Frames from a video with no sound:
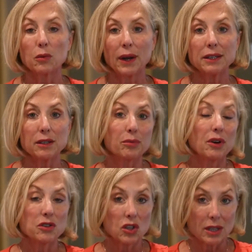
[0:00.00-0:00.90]
the way to
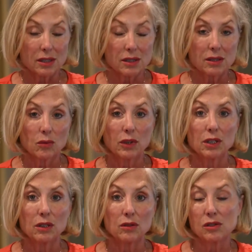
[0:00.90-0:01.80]
broach this when
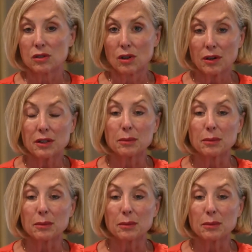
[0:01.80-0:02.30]
you start